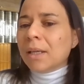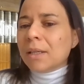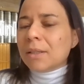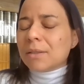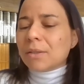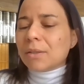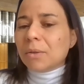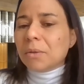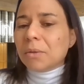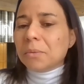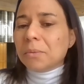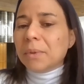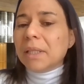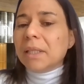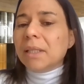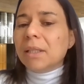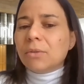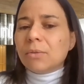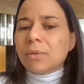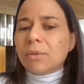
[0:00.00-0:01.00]
So we
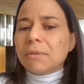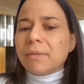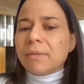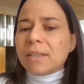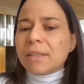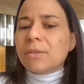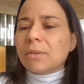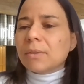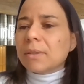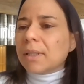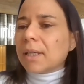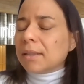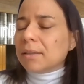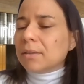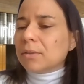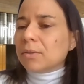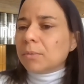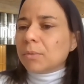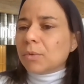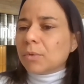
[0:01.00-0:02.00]
need to invest on that
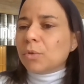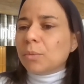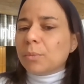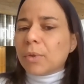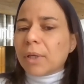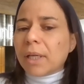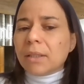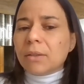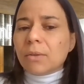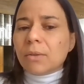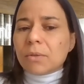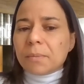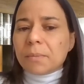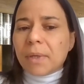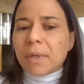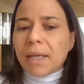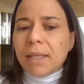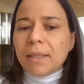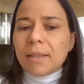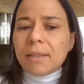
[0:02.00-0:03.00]
to break those
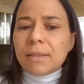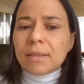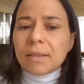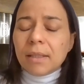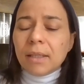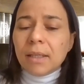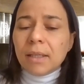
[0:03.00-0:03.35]
bias.